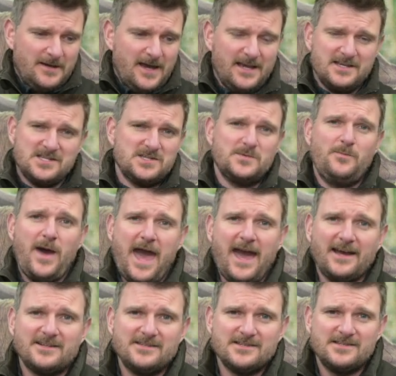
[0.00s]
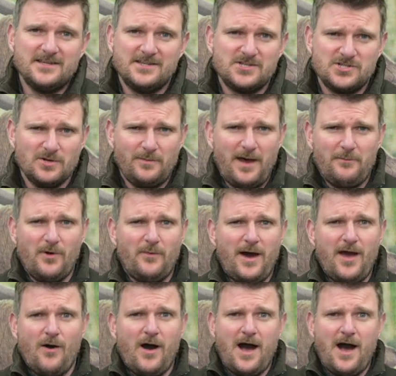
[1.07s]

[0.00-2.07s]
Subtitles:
expect as these sub-MOA